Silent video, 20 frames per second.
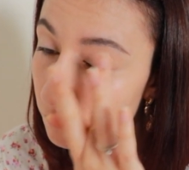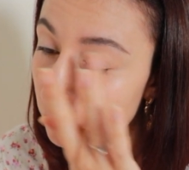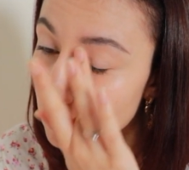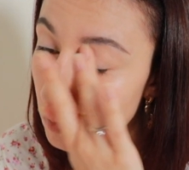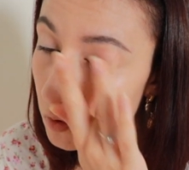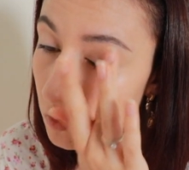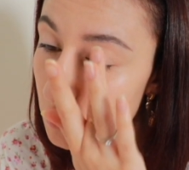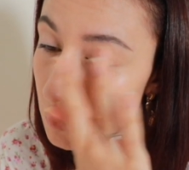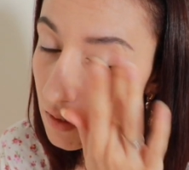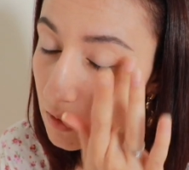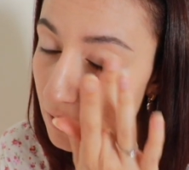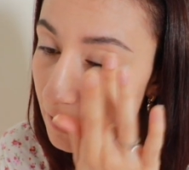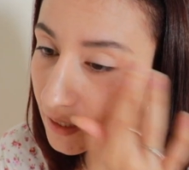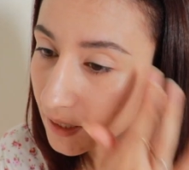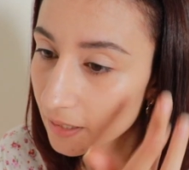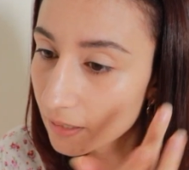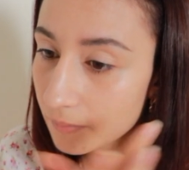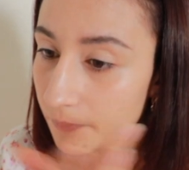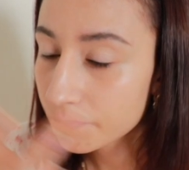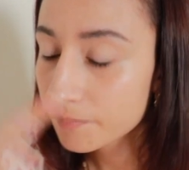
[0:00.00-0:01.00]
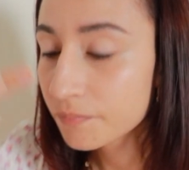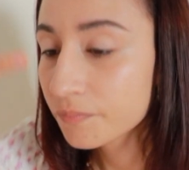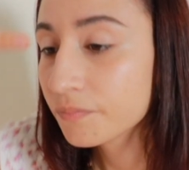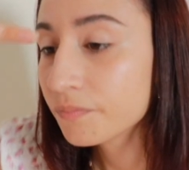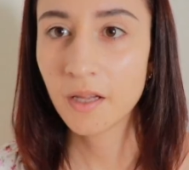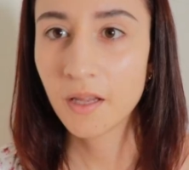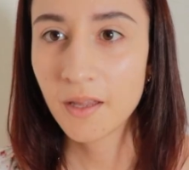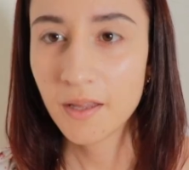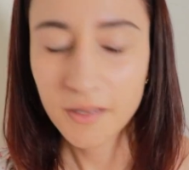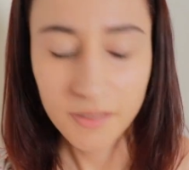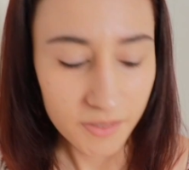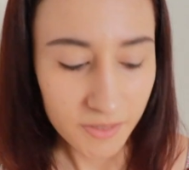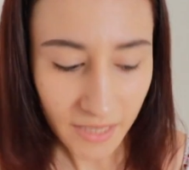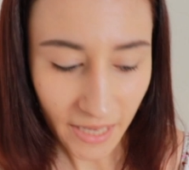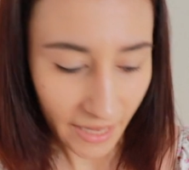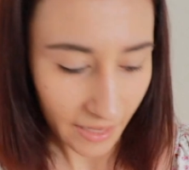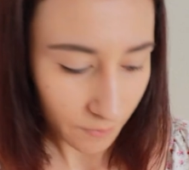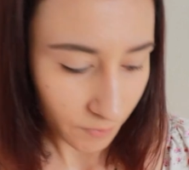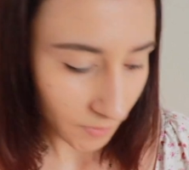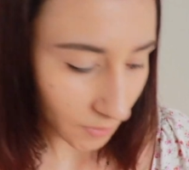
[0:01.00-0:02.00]
mostly.
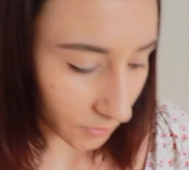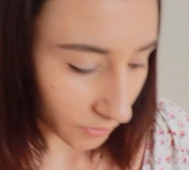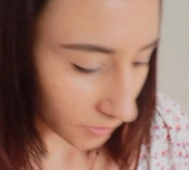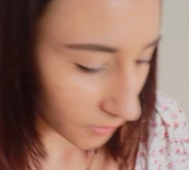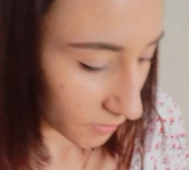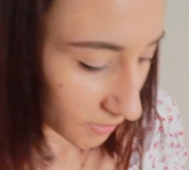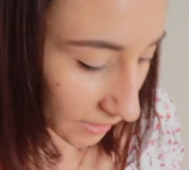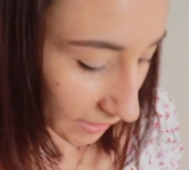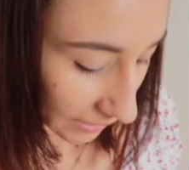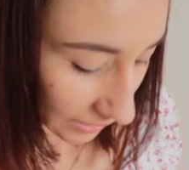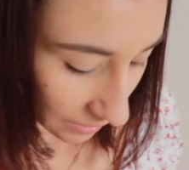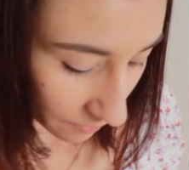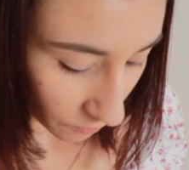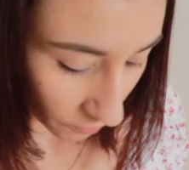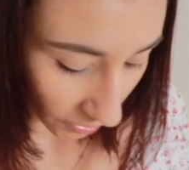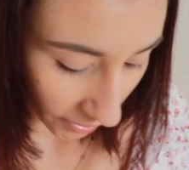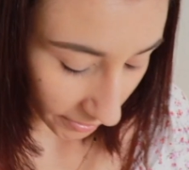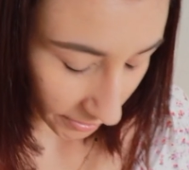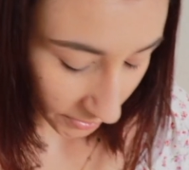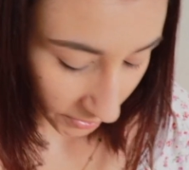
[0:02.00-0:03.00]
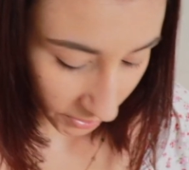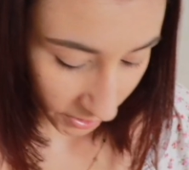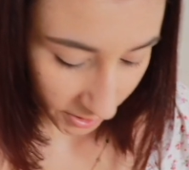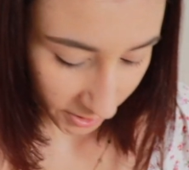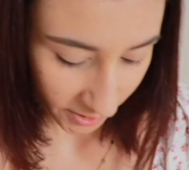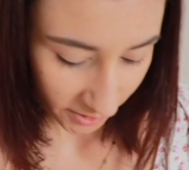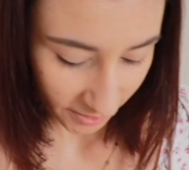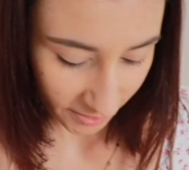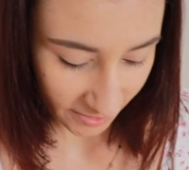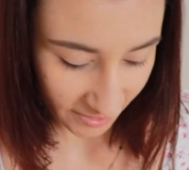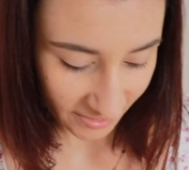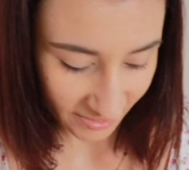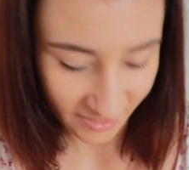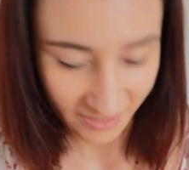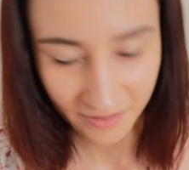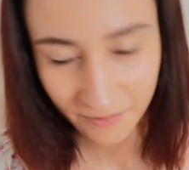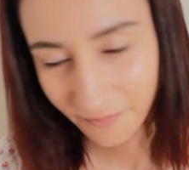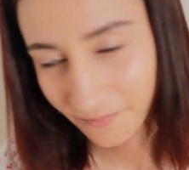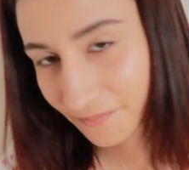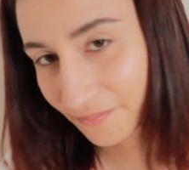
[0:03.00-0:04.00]
Today I'm not using any brush.
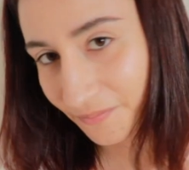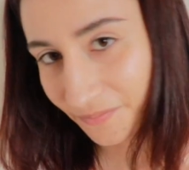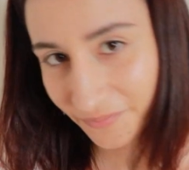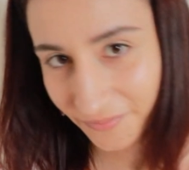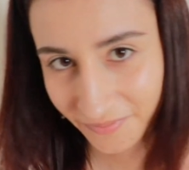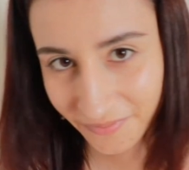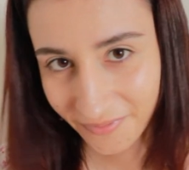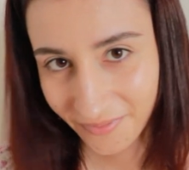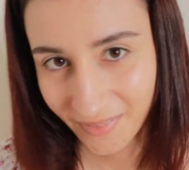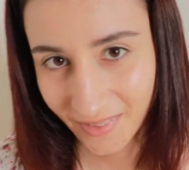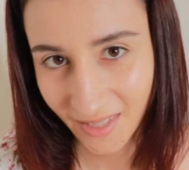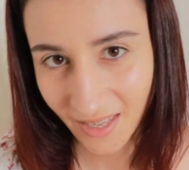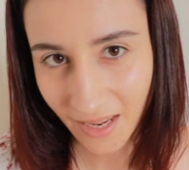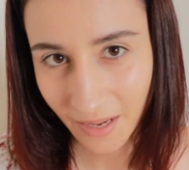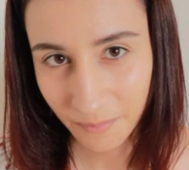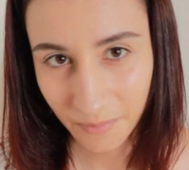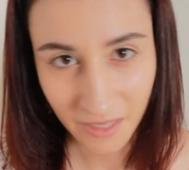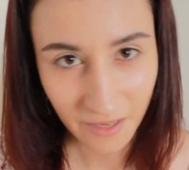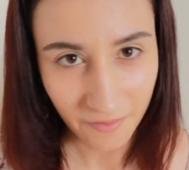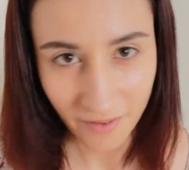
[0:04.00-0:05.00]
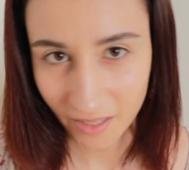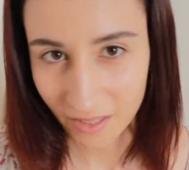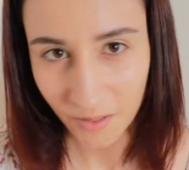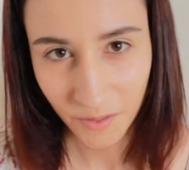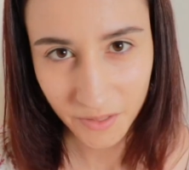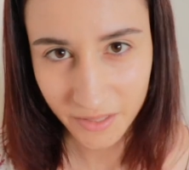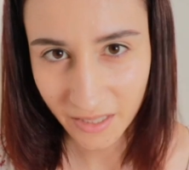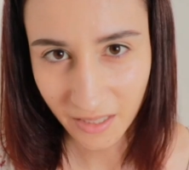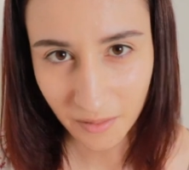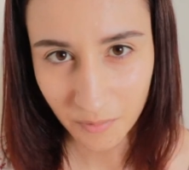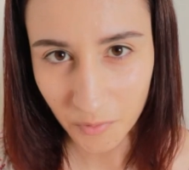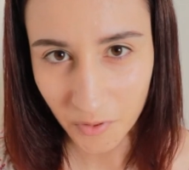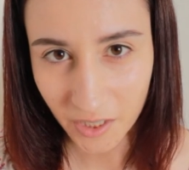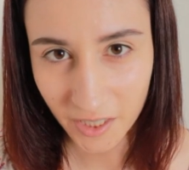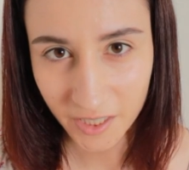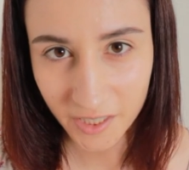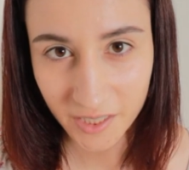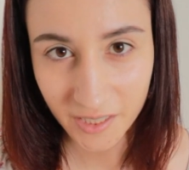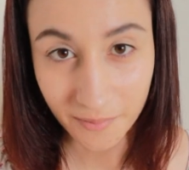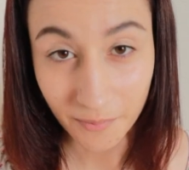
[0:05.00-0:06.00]
I'm never using a
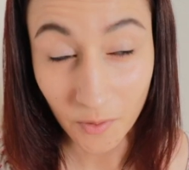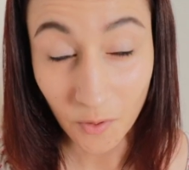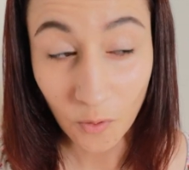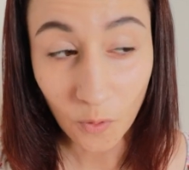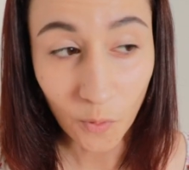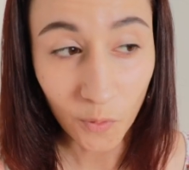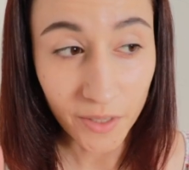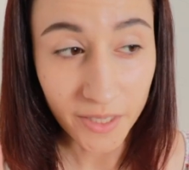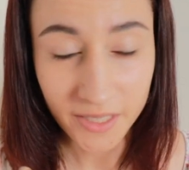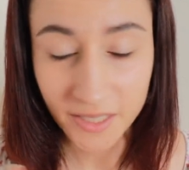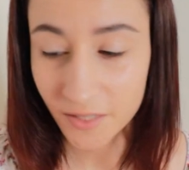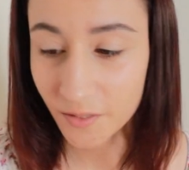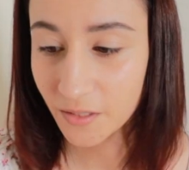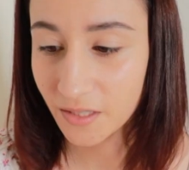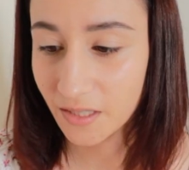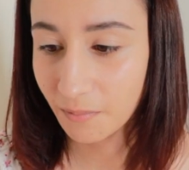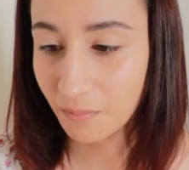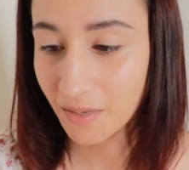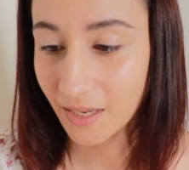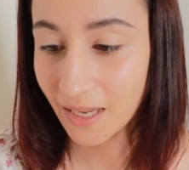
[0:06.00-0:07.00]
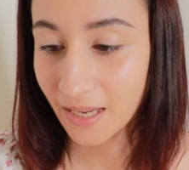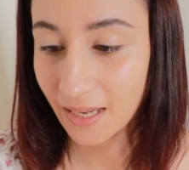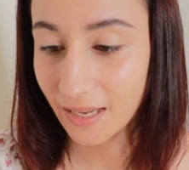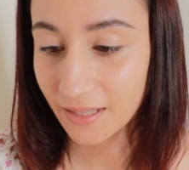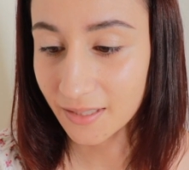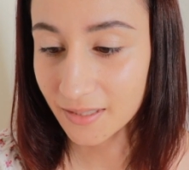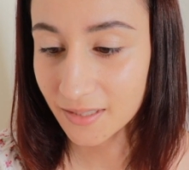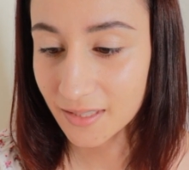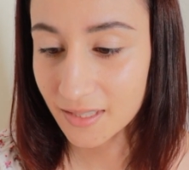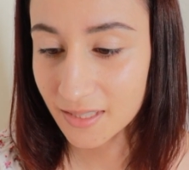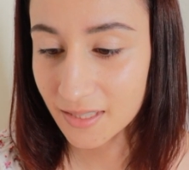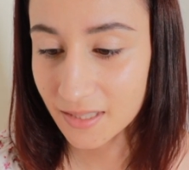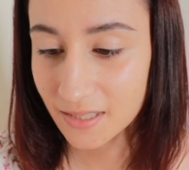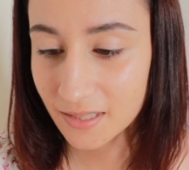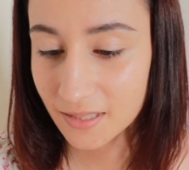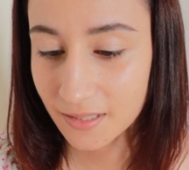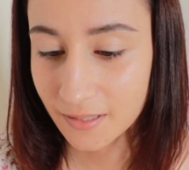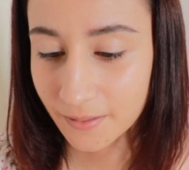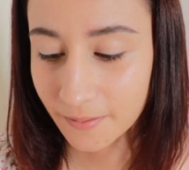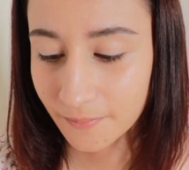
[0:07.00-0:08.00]
brush, I'm always using my hands.
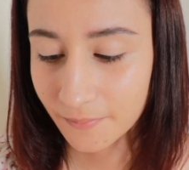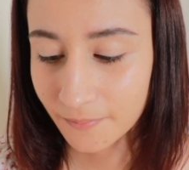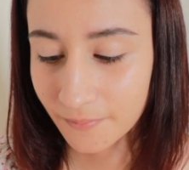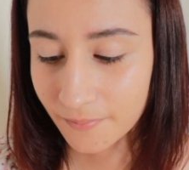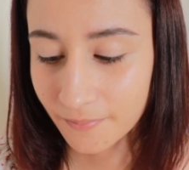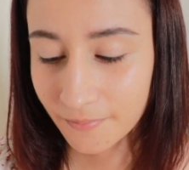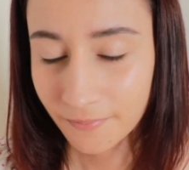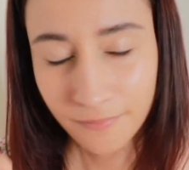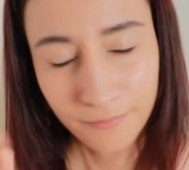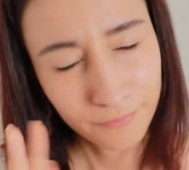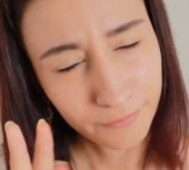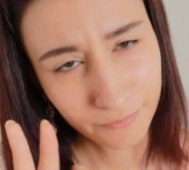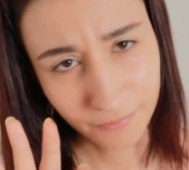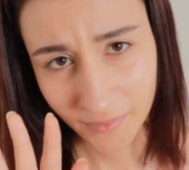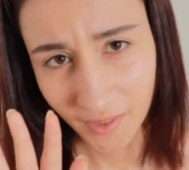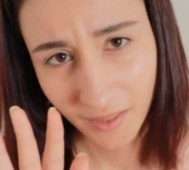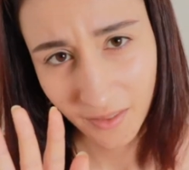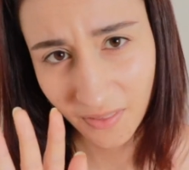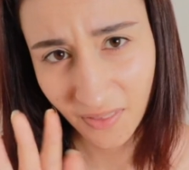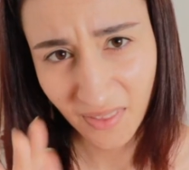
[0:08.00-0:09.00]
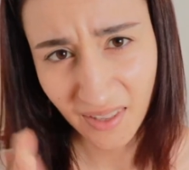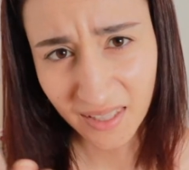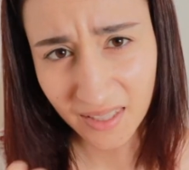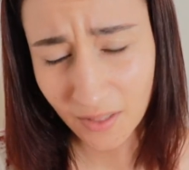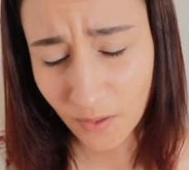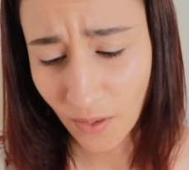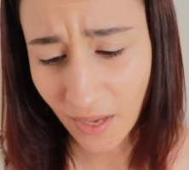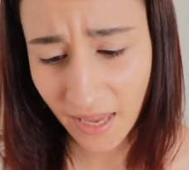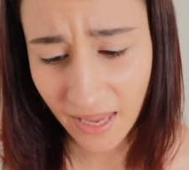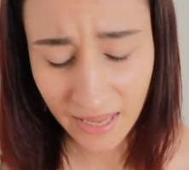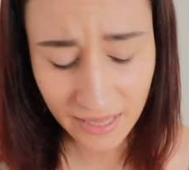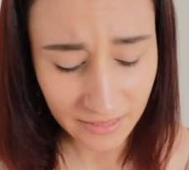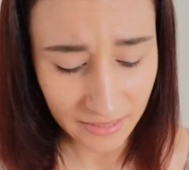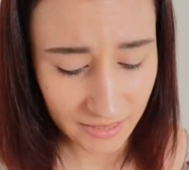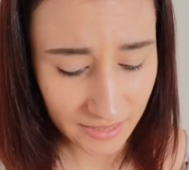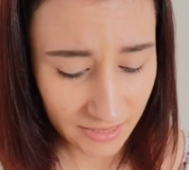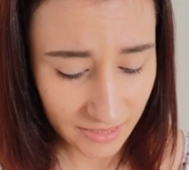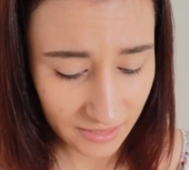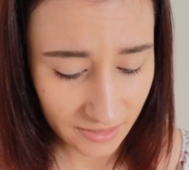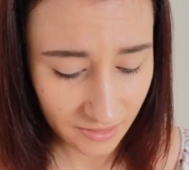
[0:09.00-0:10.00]
Thank you, hands.